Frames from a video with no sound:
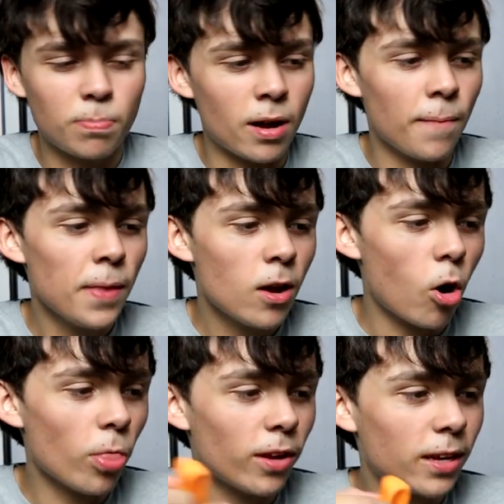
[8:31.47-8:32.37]
but
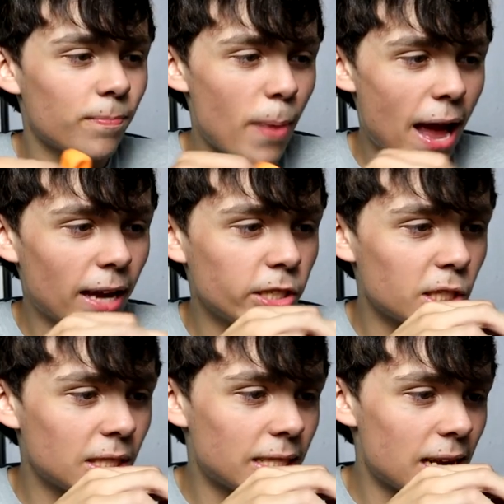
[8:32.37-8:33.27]
on the package
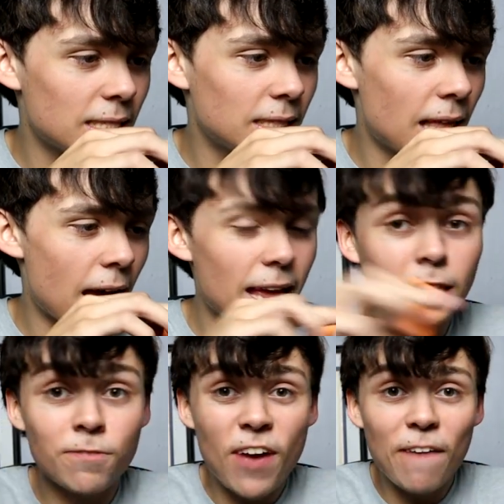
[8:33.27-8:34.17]
it says that
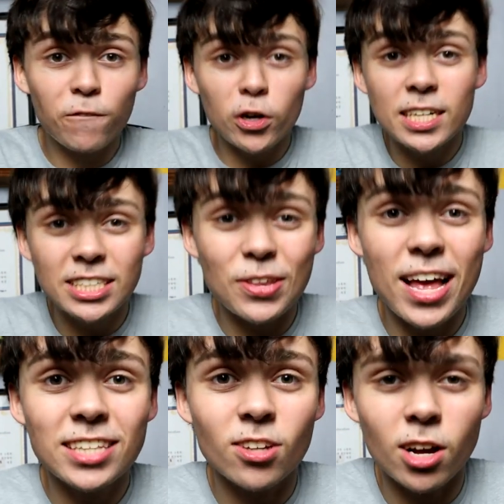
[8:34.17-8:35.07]
it's fat-free, so
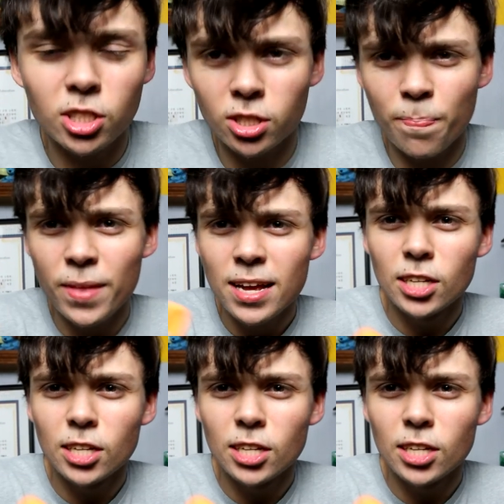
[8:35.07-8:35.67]
that's awesome.